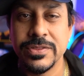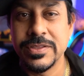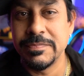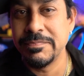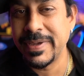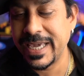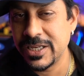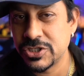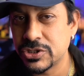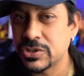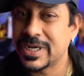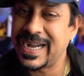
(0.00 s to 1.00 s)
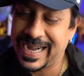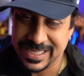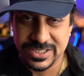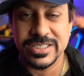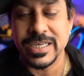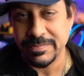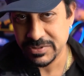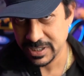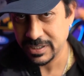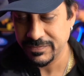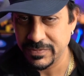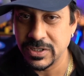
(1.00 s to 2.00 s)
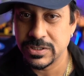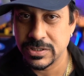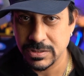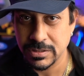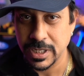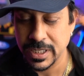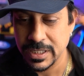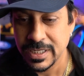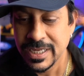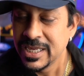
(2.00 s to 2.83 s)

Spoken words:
the major concept of this, okay?